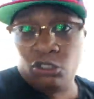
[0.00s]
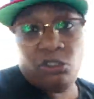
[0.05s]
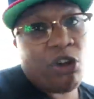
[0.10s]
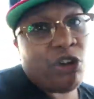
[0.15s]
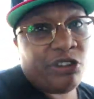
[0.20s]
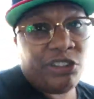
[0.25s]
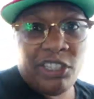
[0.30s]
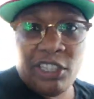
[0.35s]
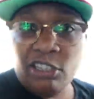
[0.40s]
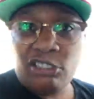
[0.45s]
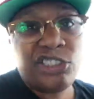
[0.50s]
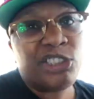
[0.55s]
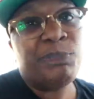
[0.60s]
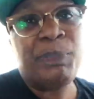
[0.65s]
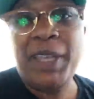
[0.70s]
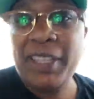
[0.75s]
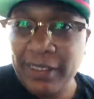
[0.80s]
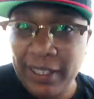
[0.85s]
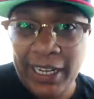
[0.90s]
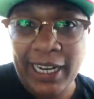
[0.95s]
You heard the little
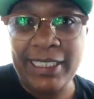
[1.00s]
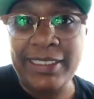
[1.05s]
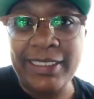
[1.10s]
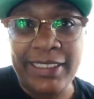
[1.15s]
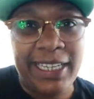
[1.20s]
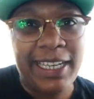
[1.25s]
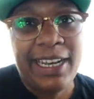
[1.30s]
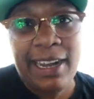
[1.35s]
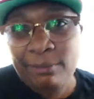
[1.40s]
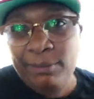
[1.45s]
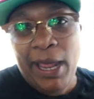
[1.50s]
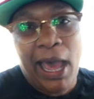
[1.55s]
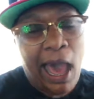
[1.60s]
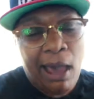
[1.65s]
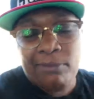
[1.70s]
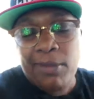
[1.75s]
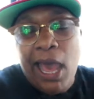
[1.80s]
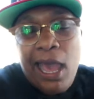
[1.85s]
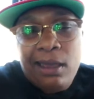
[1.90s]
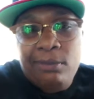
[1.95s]
spit that I did. I'm not,
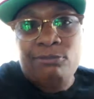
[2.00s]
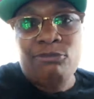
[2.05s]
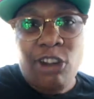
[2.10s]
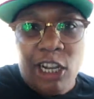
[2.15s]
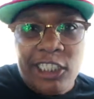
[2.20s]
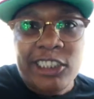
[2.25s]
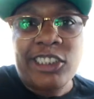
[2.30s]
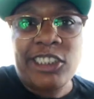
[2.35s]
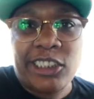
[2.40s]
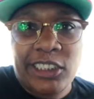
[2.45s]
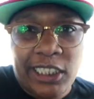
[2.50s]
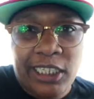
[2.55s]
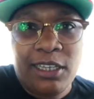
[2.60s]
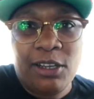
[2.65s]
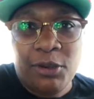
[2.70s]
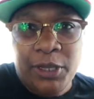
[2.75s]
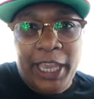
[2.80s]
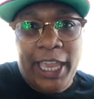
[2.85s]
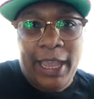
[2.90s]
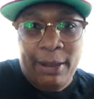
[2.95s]
I'm not, I'm rusty,
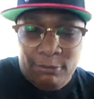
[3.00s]
okay?